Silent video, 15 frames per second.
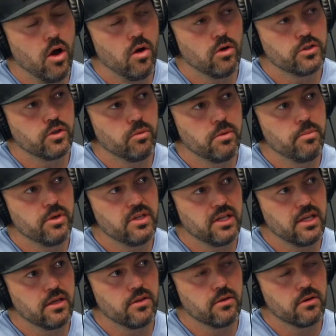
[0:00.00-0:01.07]
so we put
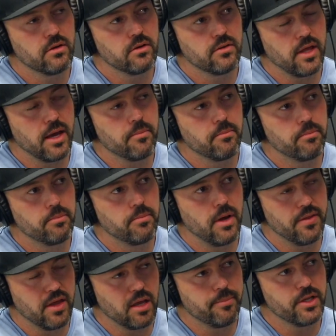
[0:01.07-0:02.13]
together that, I
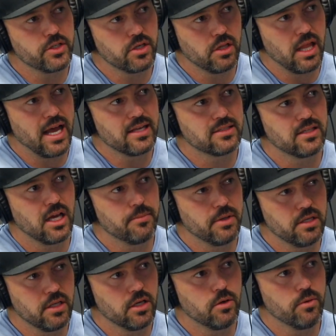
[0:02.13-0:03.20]
think I mentioned it last time, a
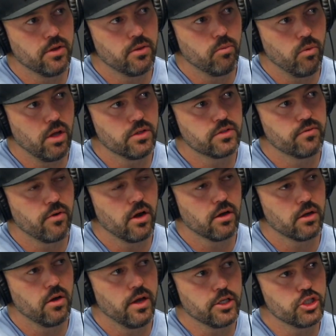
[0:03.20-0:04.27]
deal with Wells
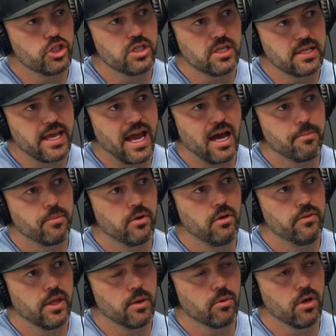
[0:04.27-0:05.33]
Fargo and GE Capital, and
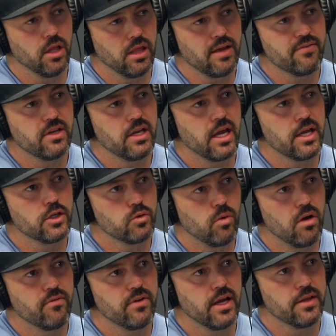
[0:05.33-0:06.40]
they were 11.9,
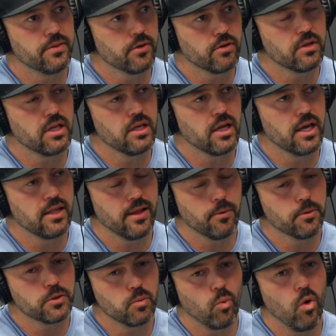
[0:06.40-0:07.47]
12.9, 13.9. There
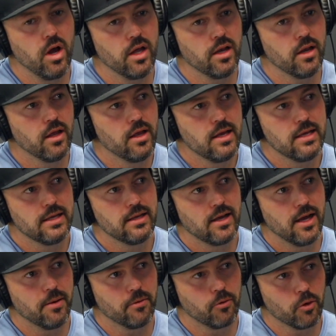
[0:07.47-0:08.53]
was
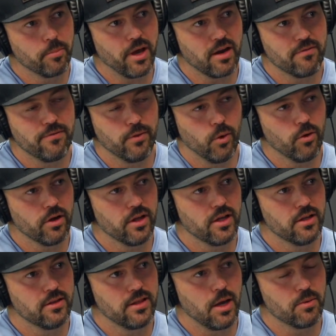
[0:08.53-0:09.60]
a group out of Florida
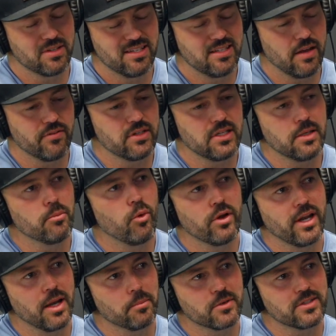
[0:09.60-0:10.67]
that was
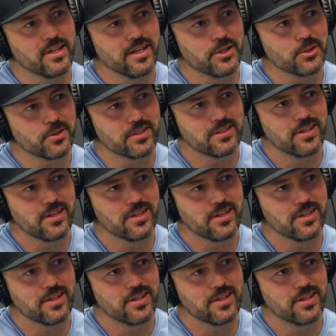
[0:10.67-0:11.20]
17.9% interest.